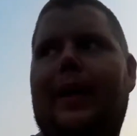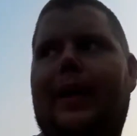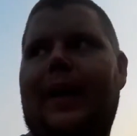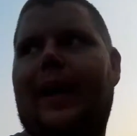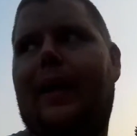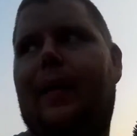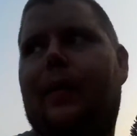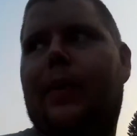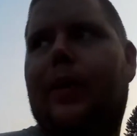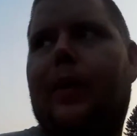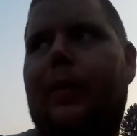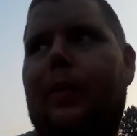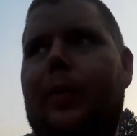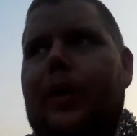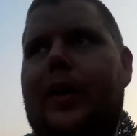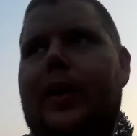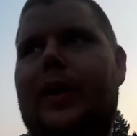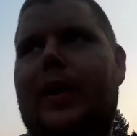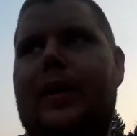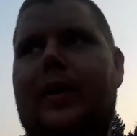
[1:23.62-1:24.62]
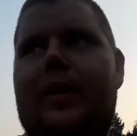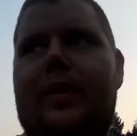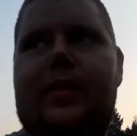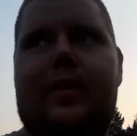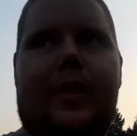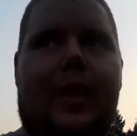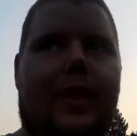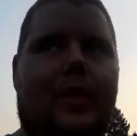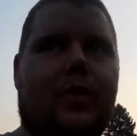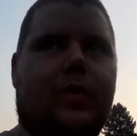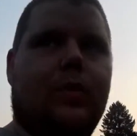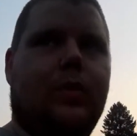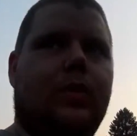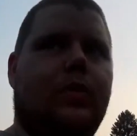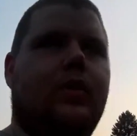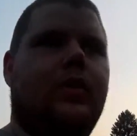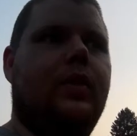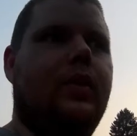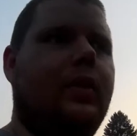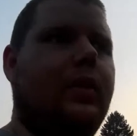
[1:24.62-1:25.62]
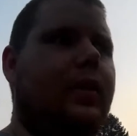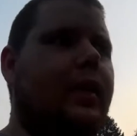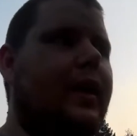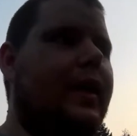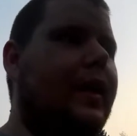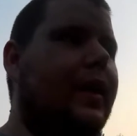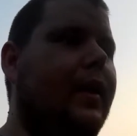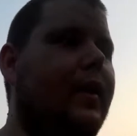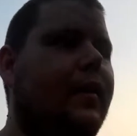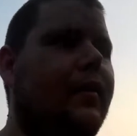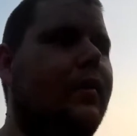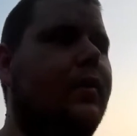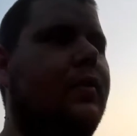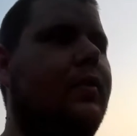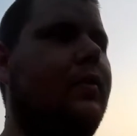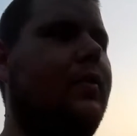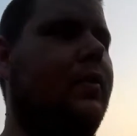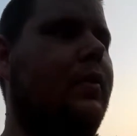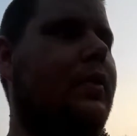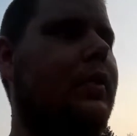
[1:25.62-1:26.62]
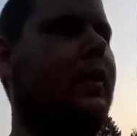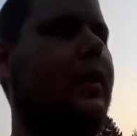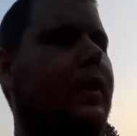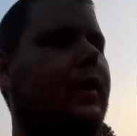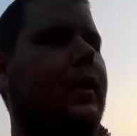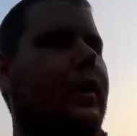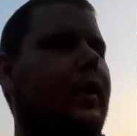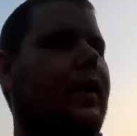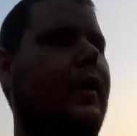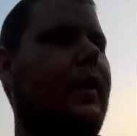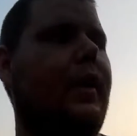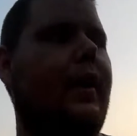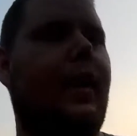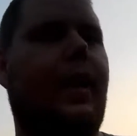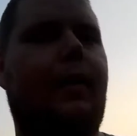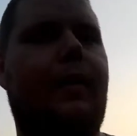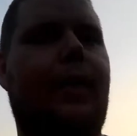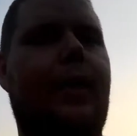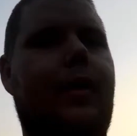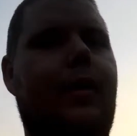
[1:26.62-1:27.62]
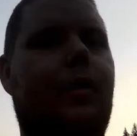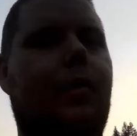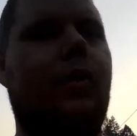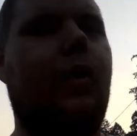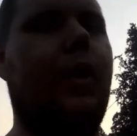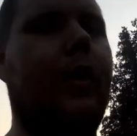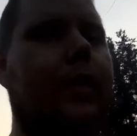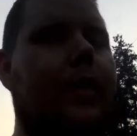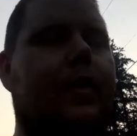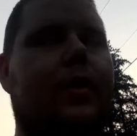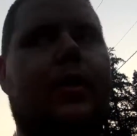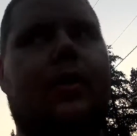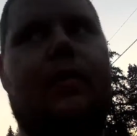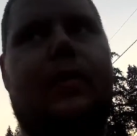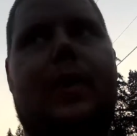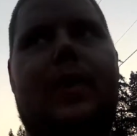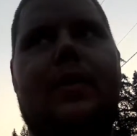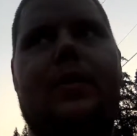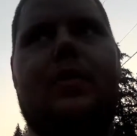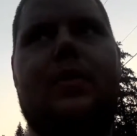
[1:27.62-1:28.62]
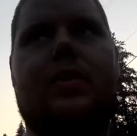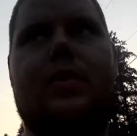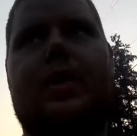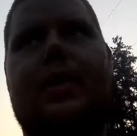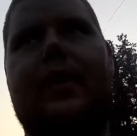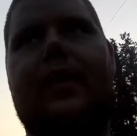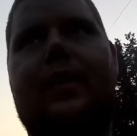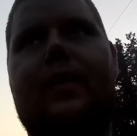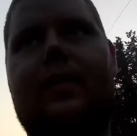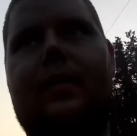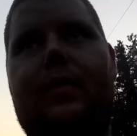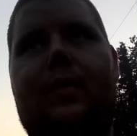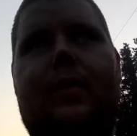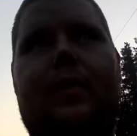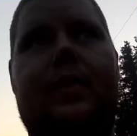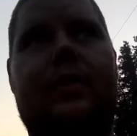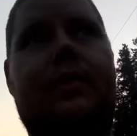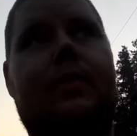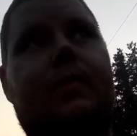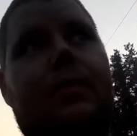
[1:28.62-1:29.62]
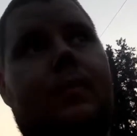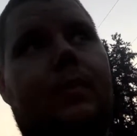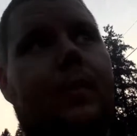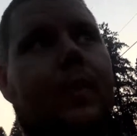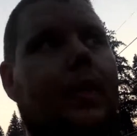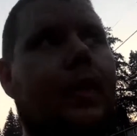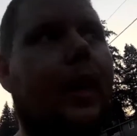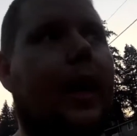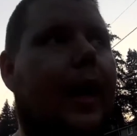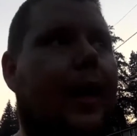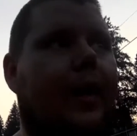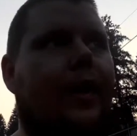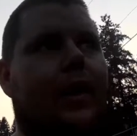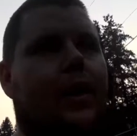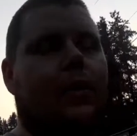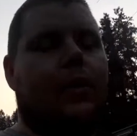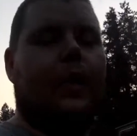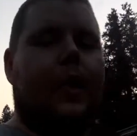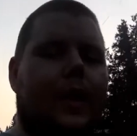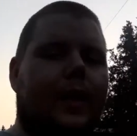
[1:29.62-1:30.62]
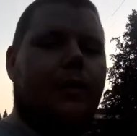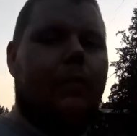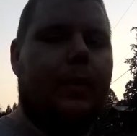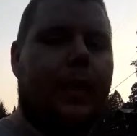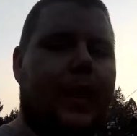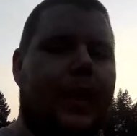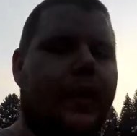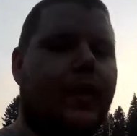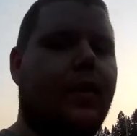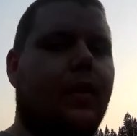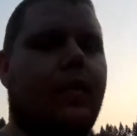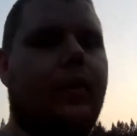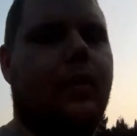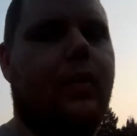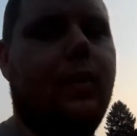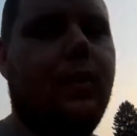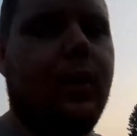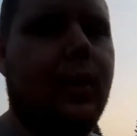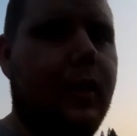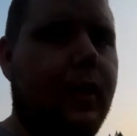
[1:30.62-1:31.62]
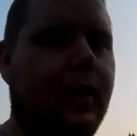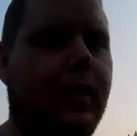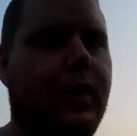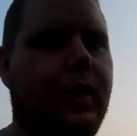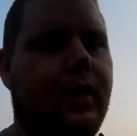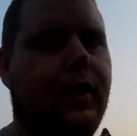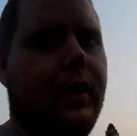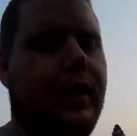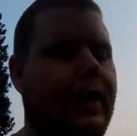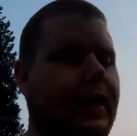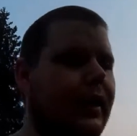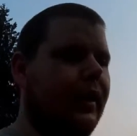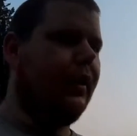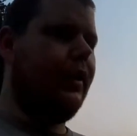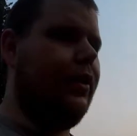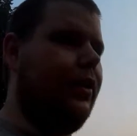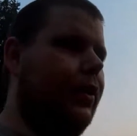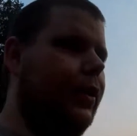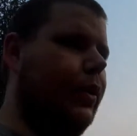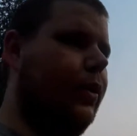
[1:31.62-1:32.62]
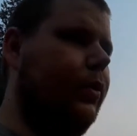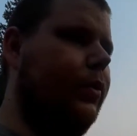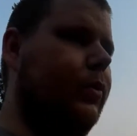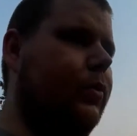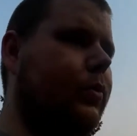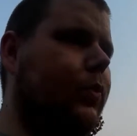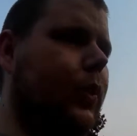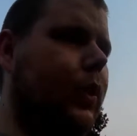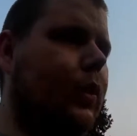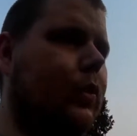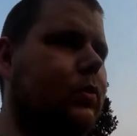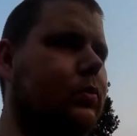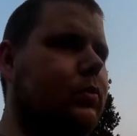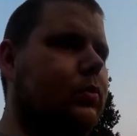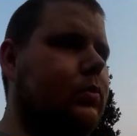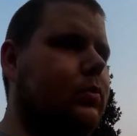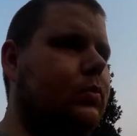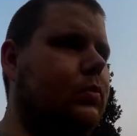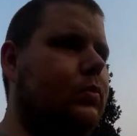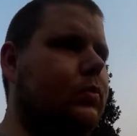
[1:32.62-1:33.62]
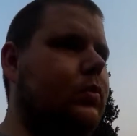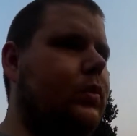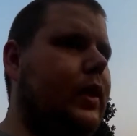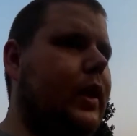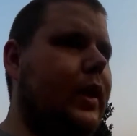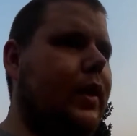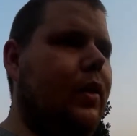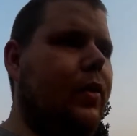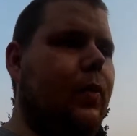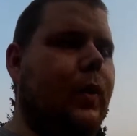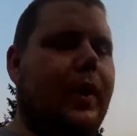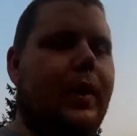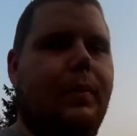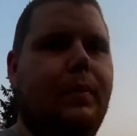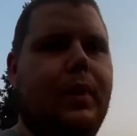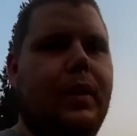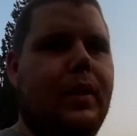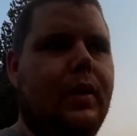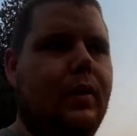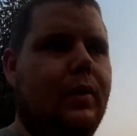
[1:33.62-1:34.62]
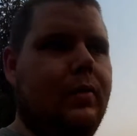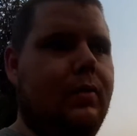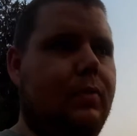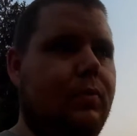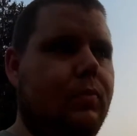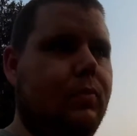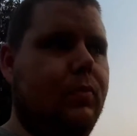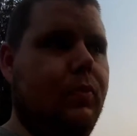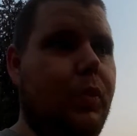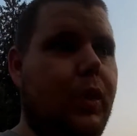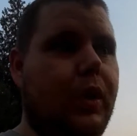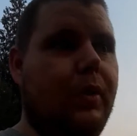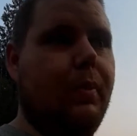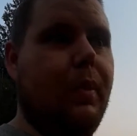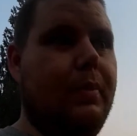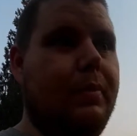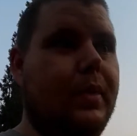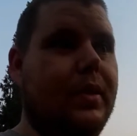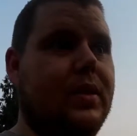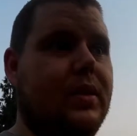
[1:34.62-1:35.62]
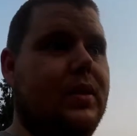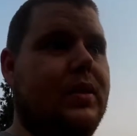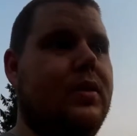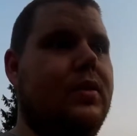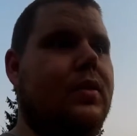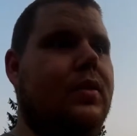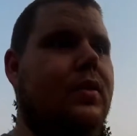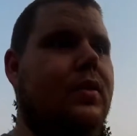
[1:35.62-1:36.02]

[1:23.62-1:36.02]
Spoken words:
can't really work it into the schedule, and I'd rather run events that I know I can make and I know won't get in the way of me running my business.